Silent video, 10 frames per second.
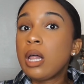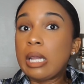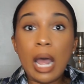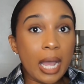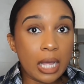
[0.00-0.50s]

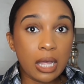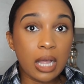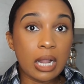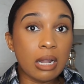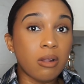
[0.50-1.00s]
like
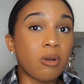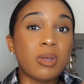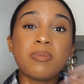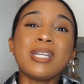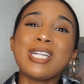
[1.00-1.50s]

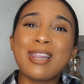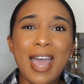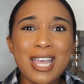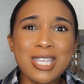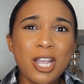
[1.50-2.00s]
especially
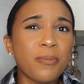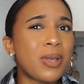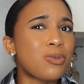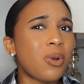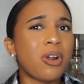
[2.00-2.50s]
last year
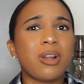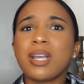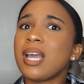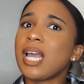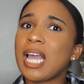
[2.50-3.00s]
because we were
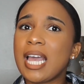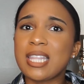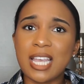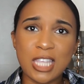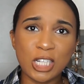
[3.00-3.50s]
in
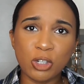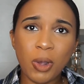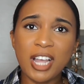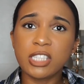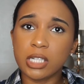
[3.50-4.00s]
that
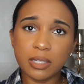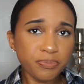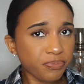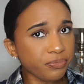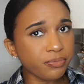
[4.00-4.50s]
situation
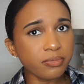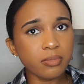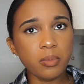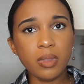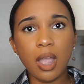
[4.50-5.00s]

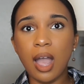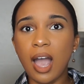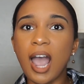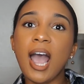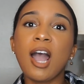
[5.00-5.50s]

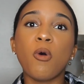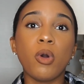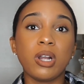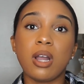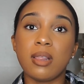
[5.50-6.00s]
I
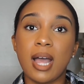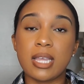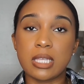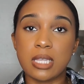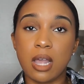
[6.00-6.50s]
ordered a lot
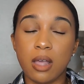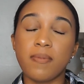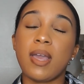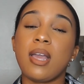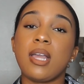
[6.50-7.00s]
of stuff
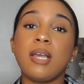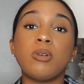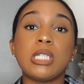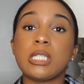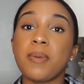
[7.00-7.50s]
and it
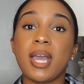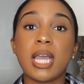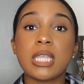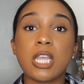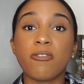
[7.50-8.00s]
was just made
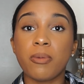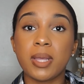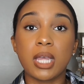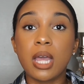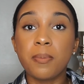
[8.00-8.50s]
easier for
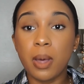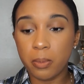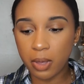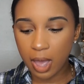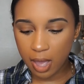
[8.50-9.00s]
me to keep
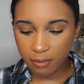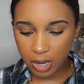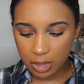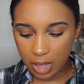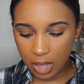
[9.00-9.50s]
up with
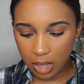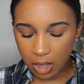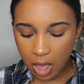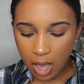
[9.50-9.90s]
everything